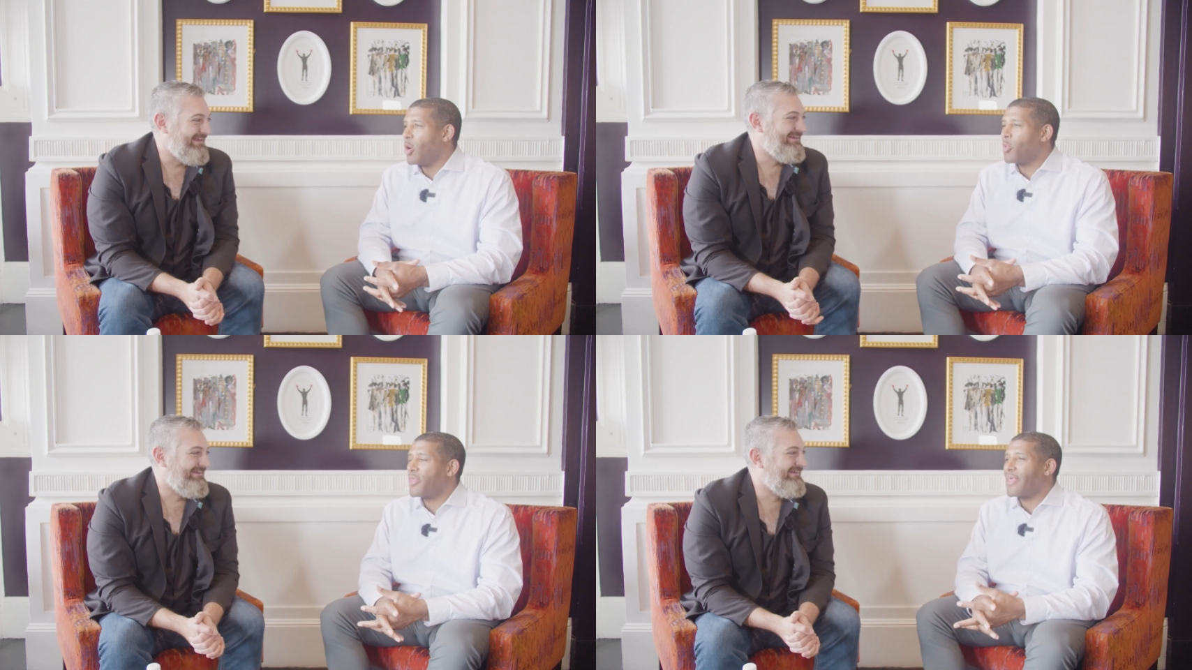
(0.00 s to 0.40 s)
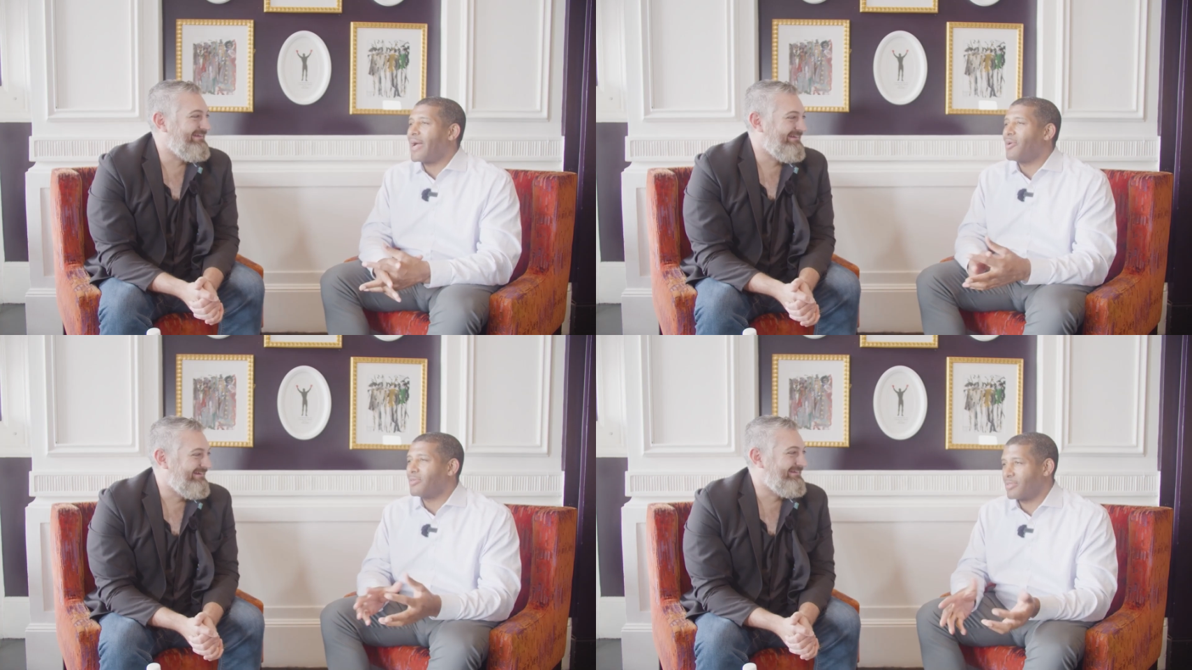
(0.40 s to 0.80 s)
Speaker 1: know,
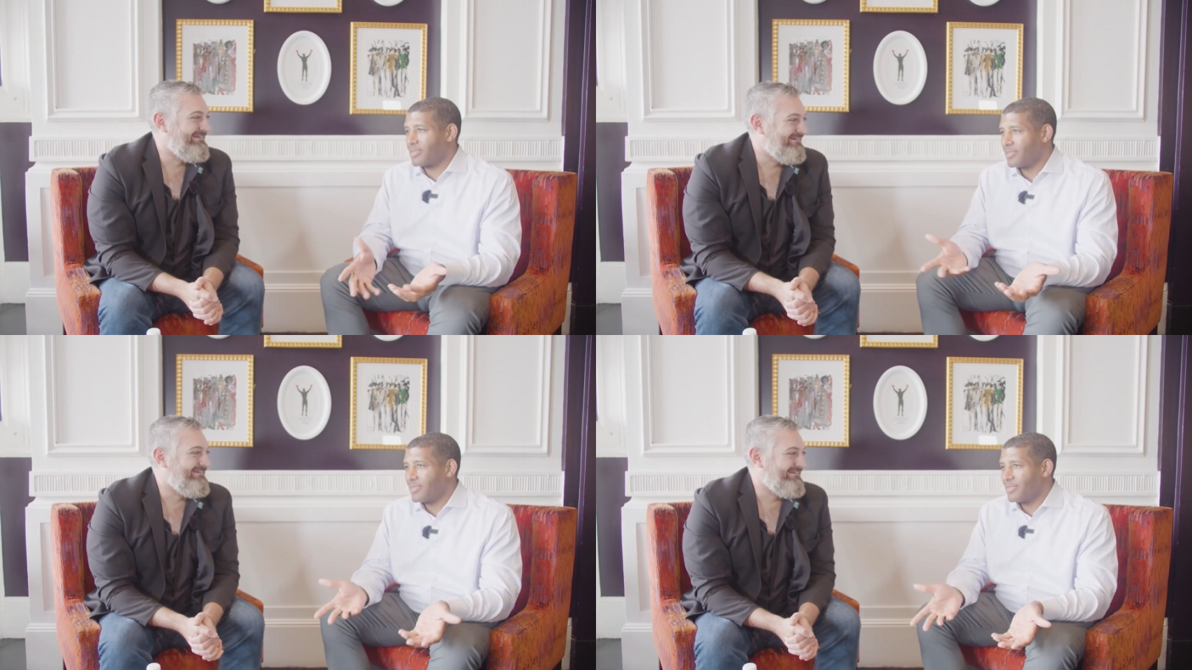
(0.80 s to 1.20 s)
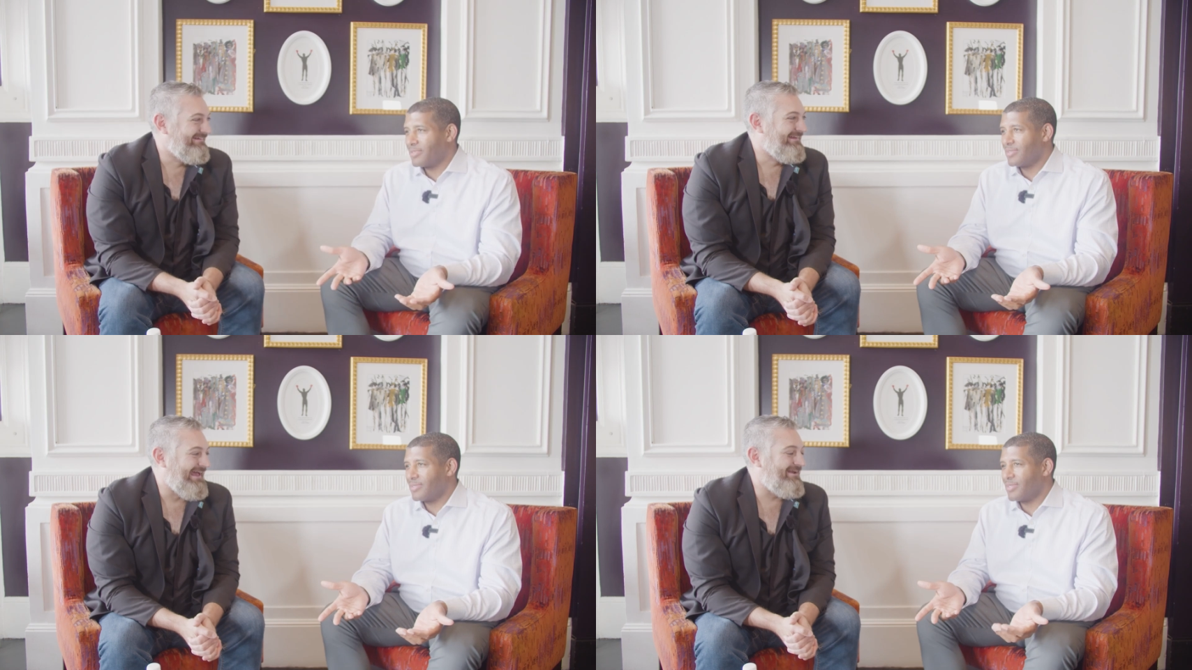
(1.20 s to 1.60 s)
without
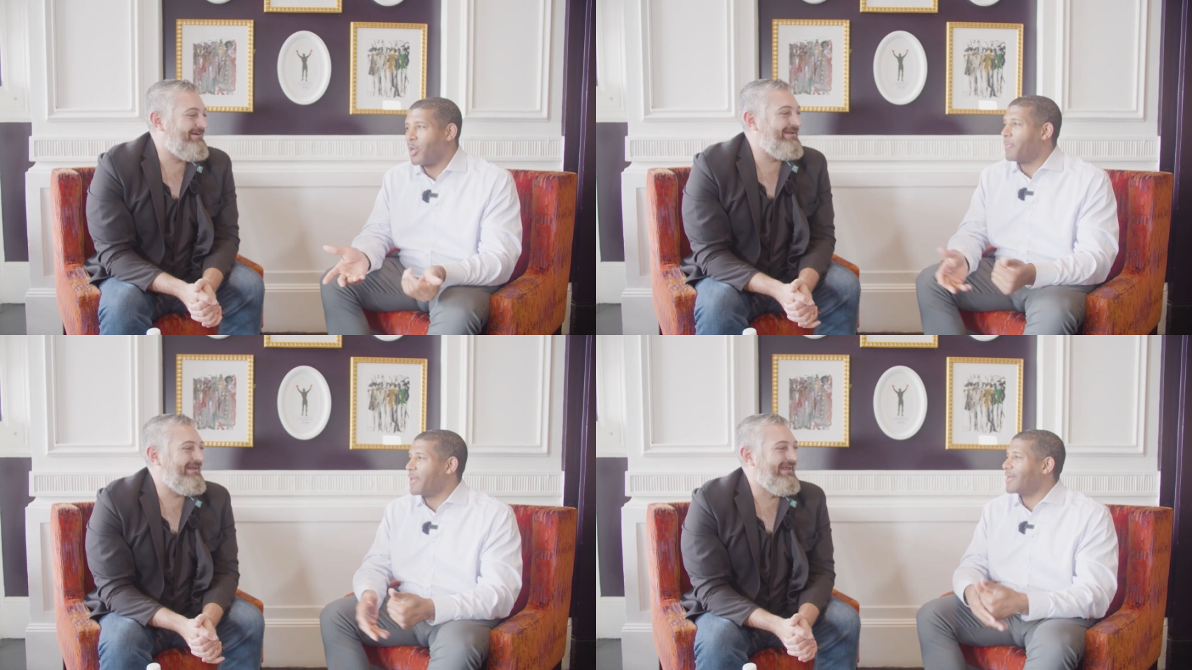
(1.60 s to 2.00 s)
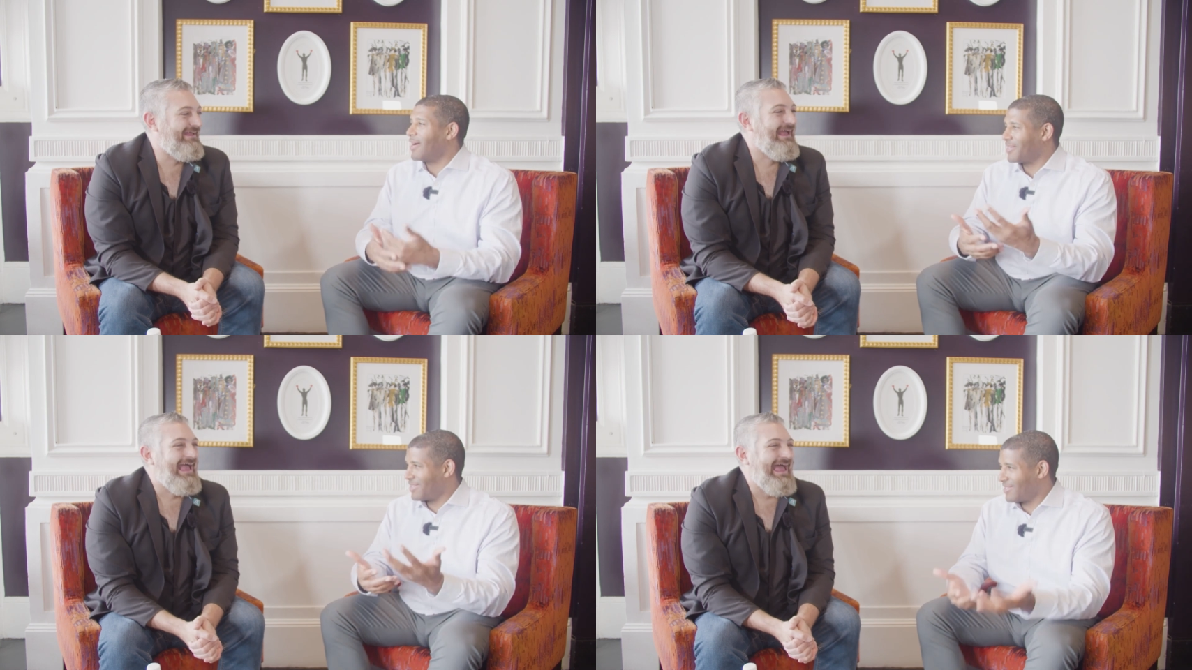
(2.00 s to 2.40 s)
I do not
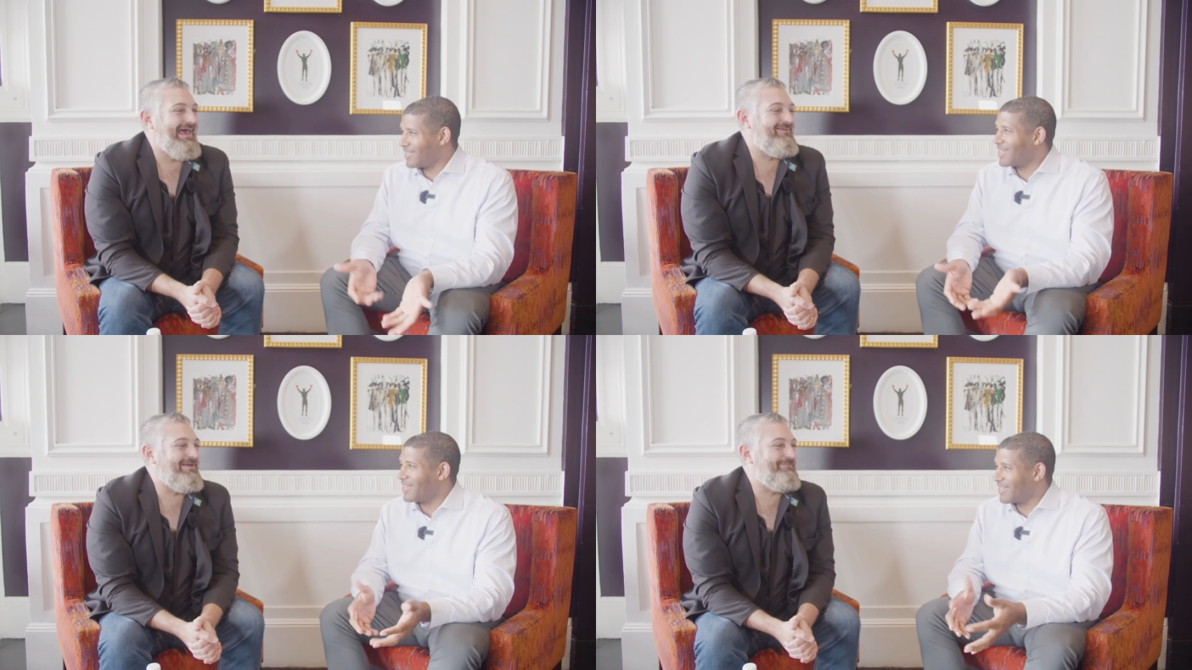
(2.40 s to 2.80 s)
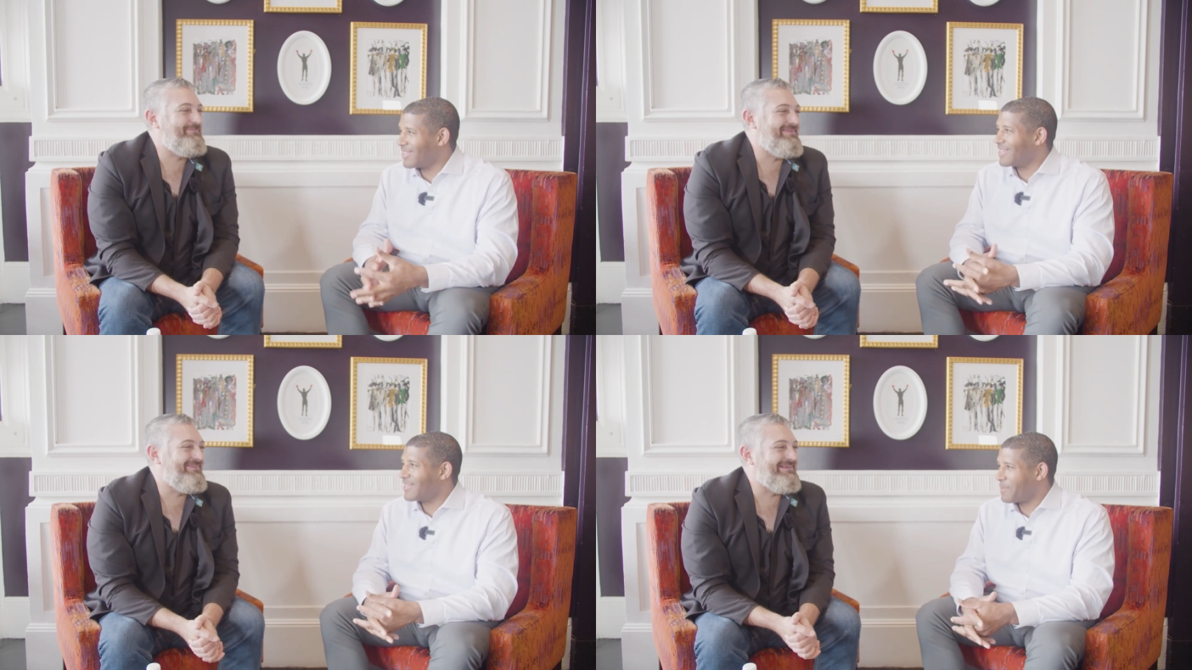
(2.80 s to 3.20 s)
being on? How do I
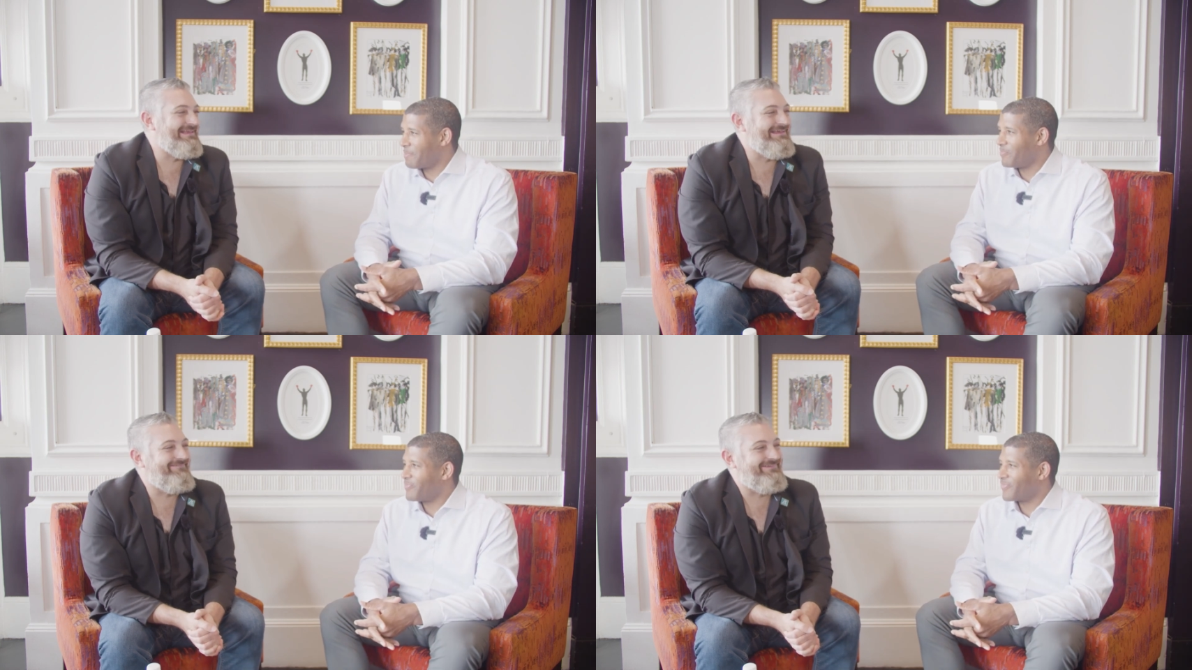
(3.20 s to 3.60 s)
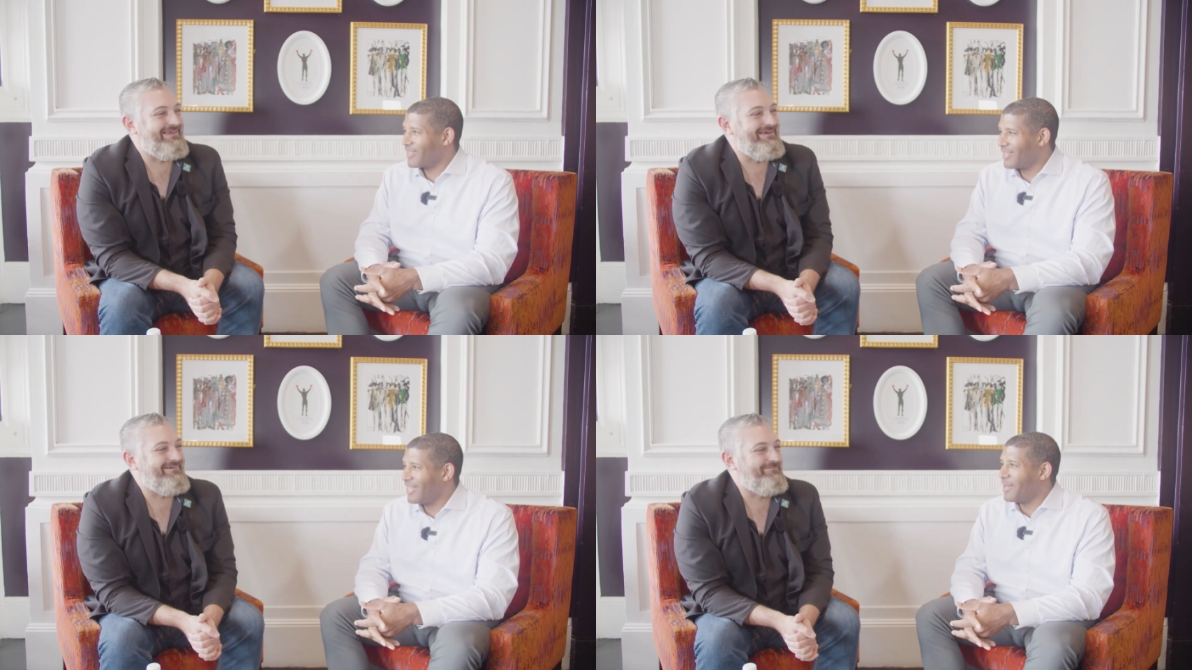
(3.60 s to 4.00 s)
bend the knee
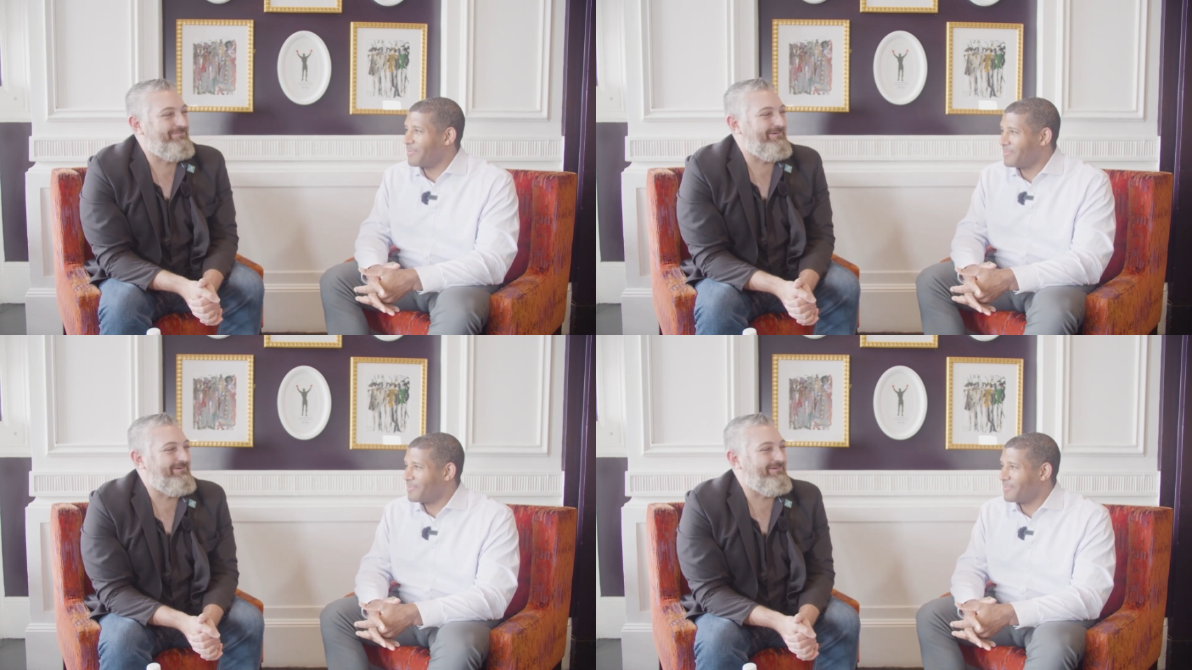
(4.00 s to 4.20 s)
without yeah.